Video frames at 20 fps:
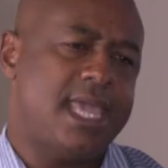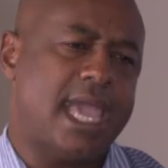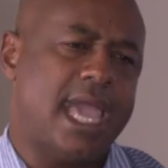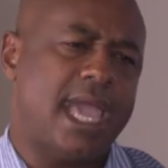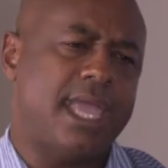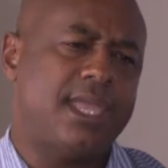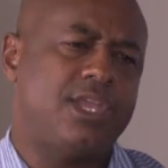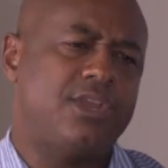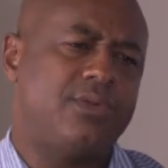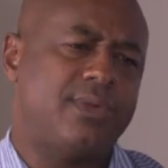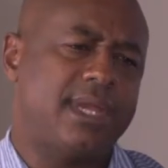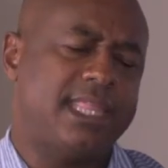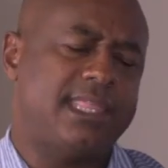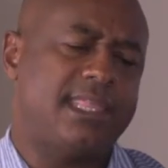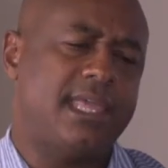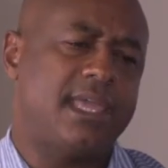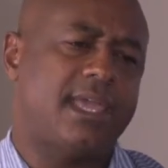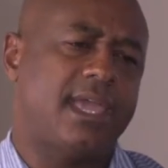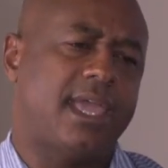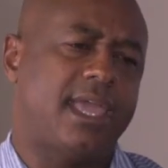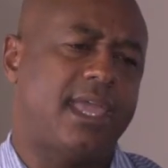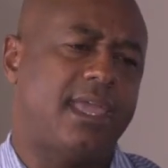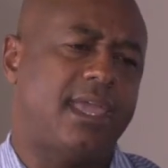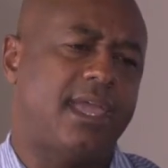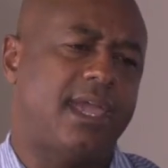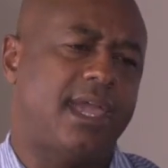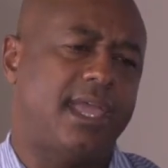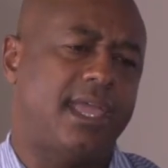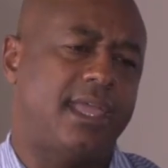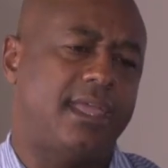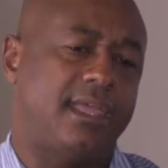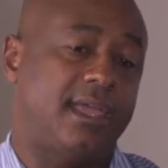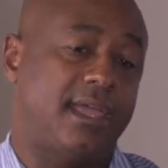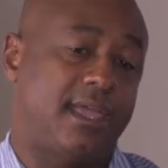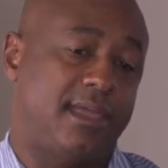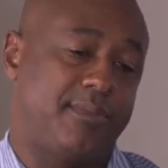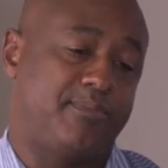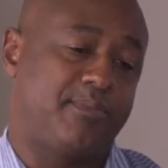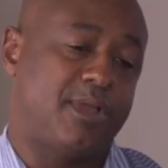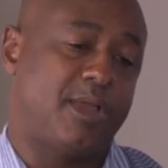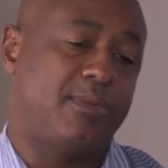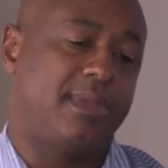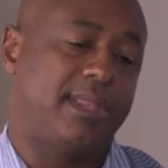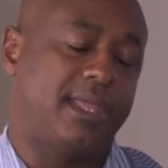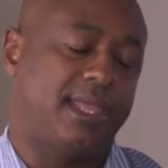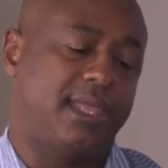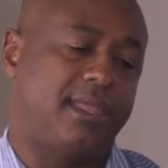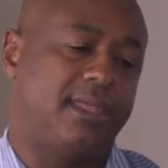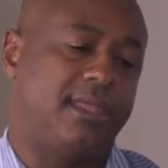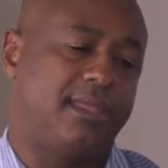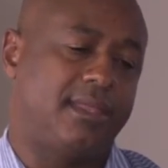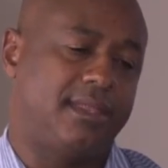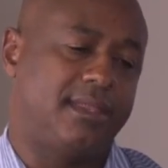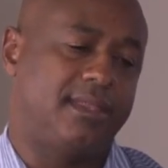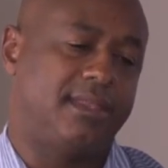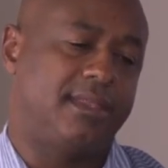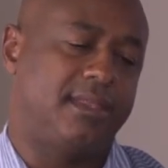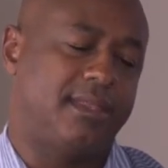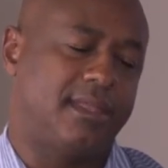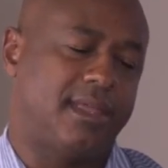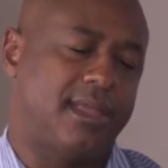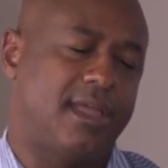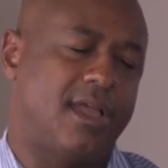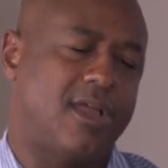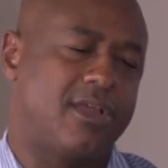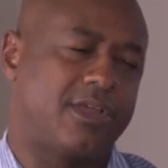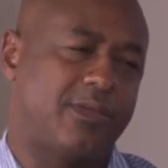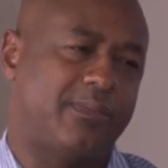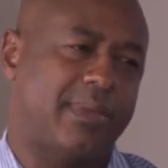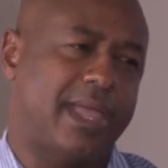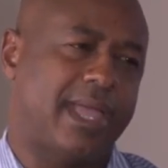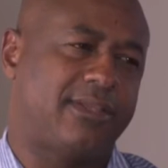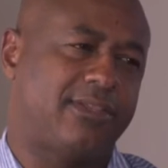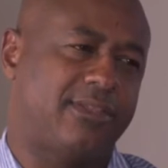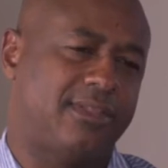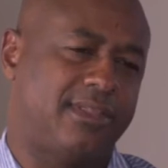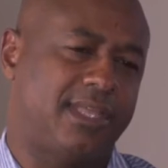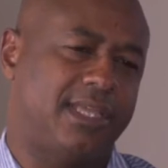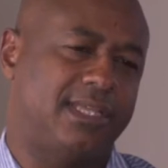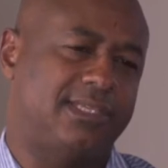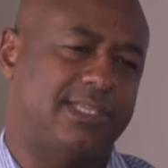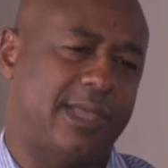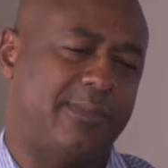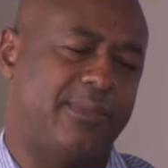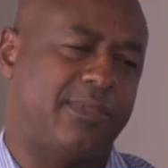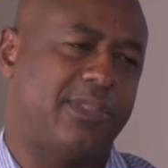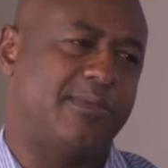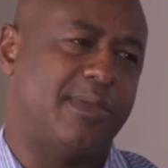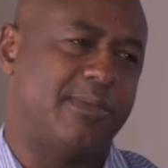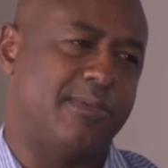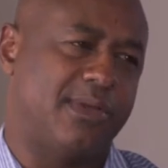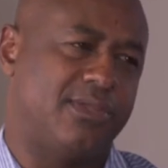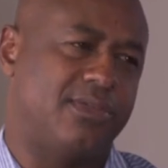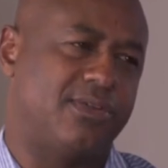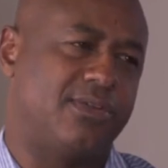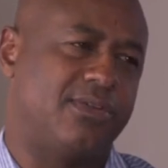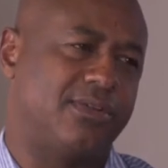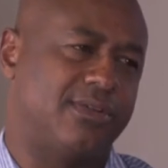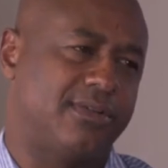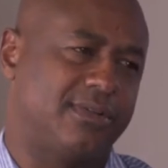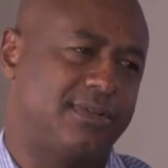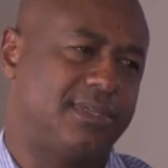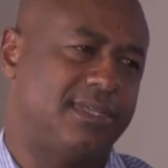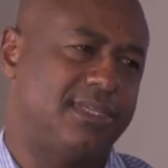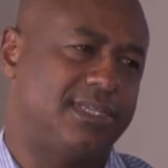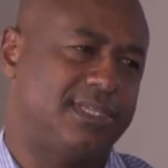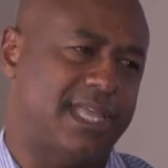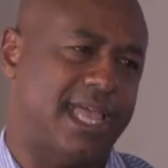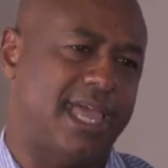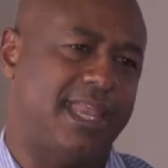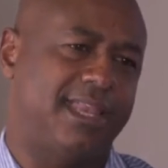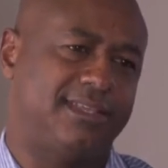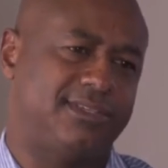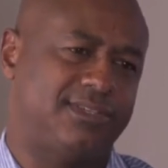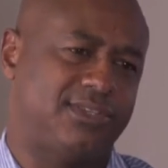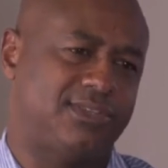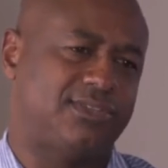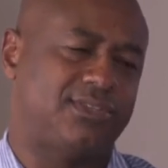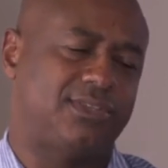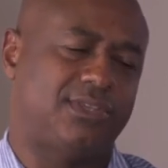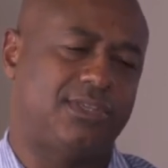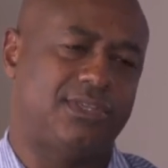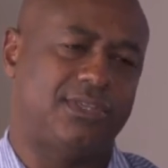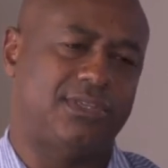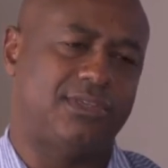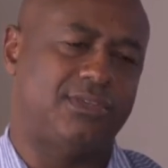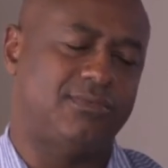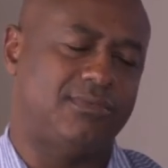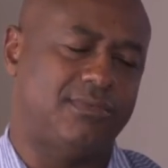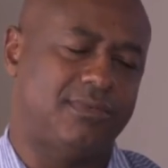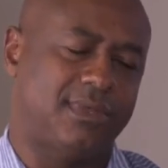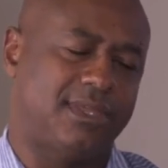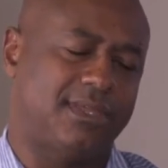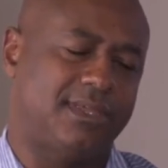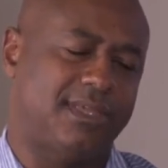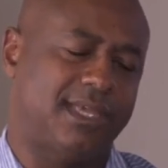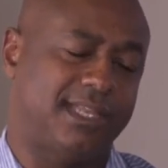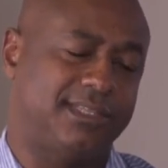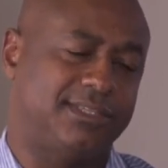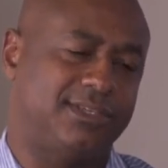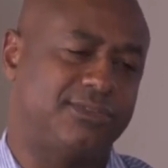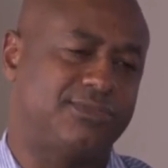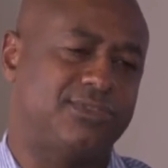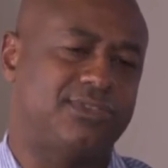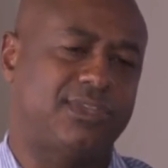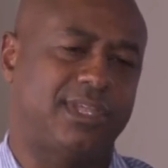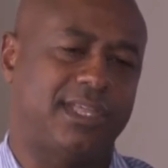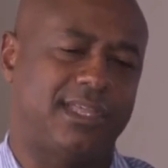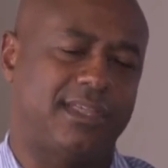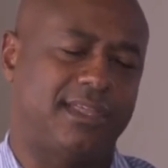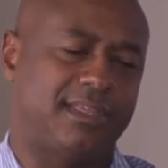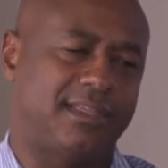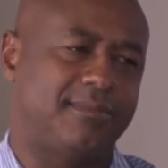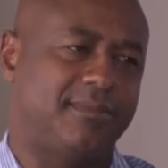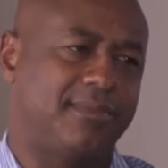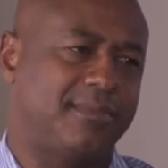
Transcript: Yeah, what I think I harken back to the example that my mother said. It's just and it's interesting.